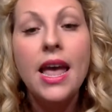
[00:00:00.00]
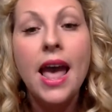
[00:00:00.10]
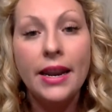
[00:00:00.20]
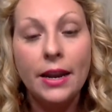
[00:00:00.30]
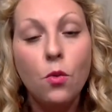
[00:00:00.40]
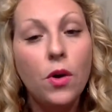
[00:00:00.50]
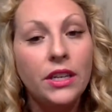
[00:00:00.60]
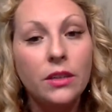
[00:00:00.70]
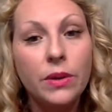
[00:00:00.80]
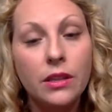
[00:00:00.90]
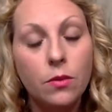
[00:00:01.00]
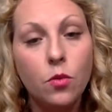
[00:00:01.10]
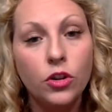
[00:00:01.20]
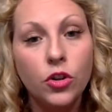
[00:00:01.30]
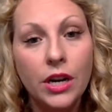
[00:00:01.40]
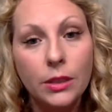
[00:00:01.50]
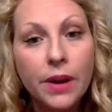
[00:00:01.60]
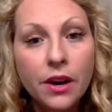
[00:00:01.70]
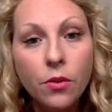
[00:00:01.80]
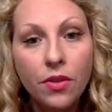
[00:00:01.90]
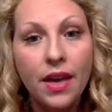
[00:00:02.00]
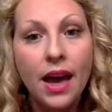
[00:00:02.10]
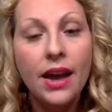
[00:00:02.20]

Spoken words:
And I wanted to be a little more transparent with that